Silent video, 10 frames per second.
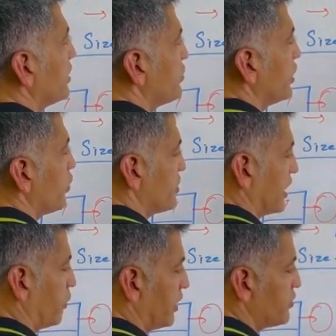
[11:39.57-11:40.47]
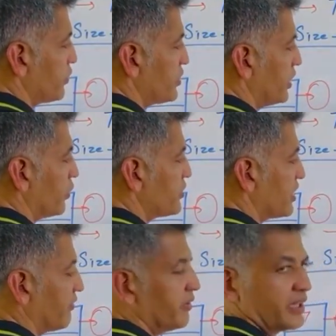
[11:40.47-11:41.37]
0 is required. So 0 is
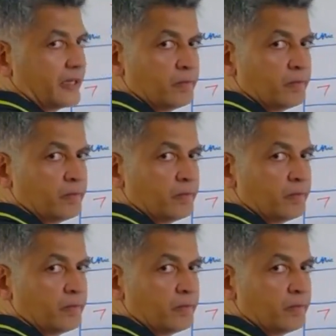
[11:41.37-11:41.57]
referred.